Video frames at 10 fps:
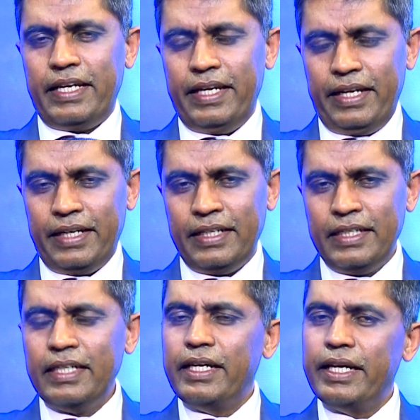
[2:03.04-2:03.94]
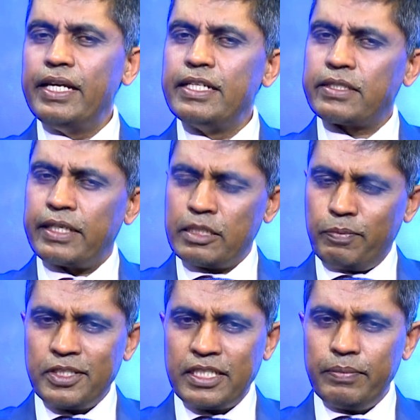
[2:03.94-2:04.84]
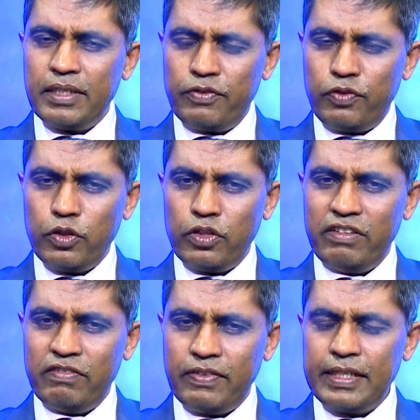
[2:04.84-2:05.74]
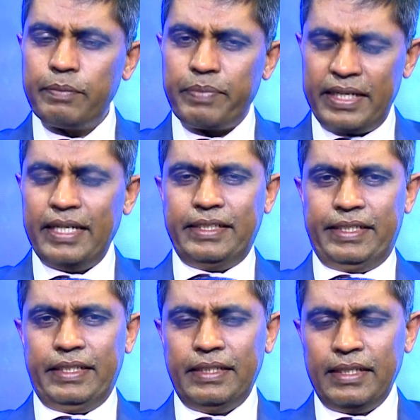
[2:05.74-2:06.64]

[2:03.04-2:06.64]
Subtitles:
area, is responsible for word production.